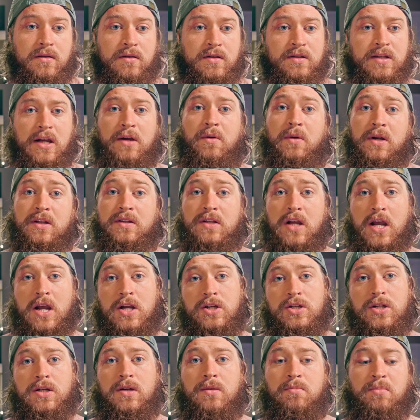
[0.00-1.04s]

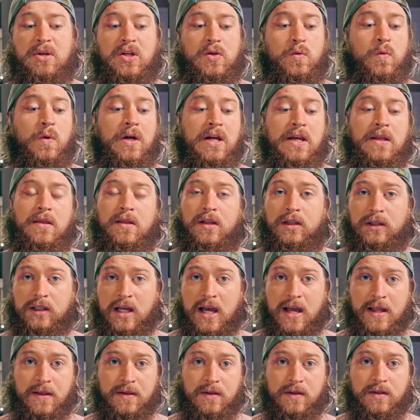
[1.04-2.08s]
synchronization between the
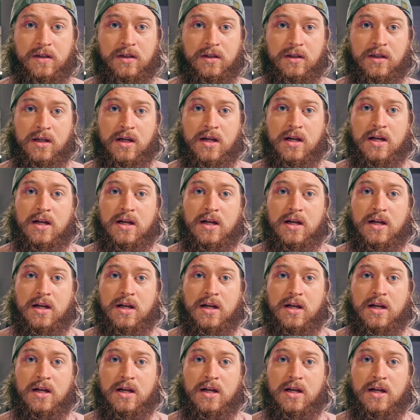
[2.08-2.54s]
lens